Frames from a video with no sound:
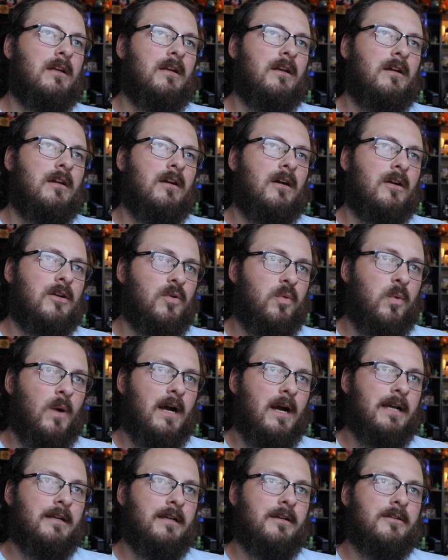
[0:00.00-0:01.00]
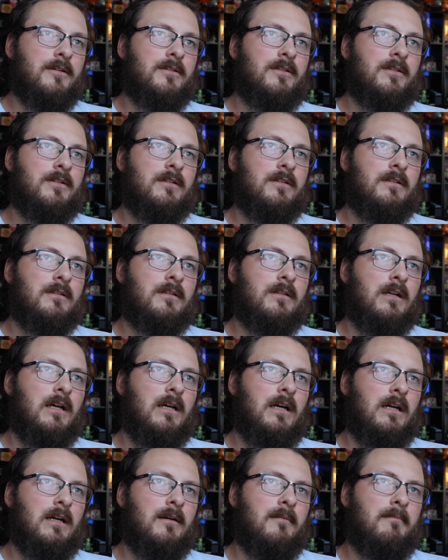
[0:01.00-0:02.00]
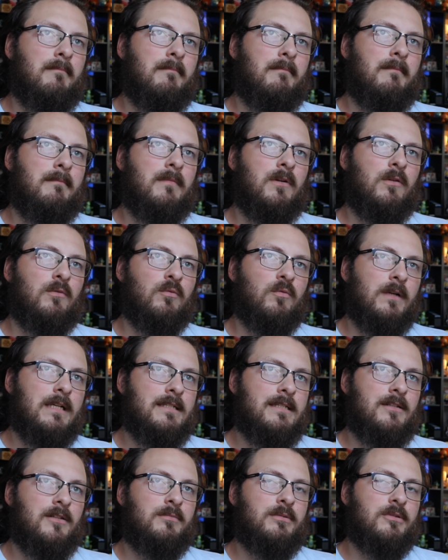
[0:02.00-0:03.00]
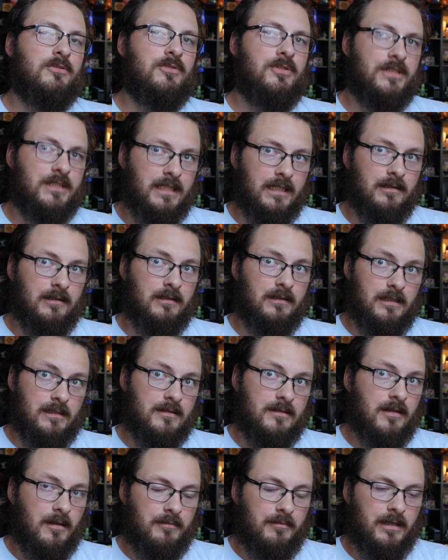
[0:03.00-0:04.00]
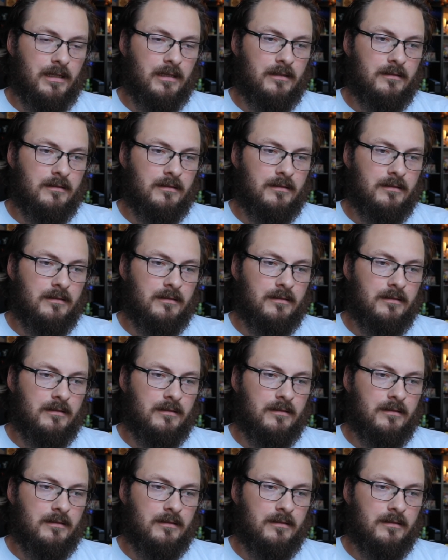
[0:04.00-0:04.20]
acquired um, reasonable skill in something